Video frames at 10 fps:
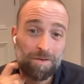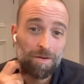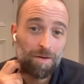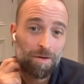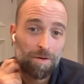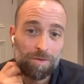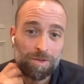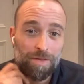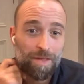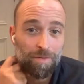And
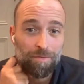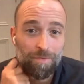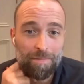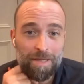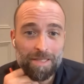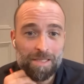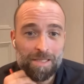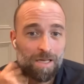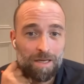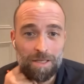also, I think the families are
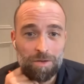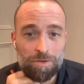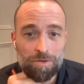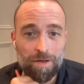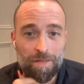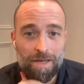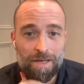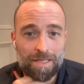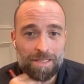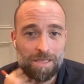slightly older, aren't
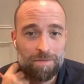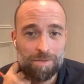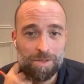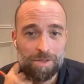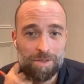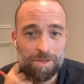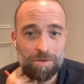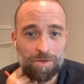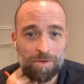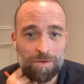they, in terms
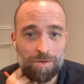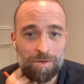of?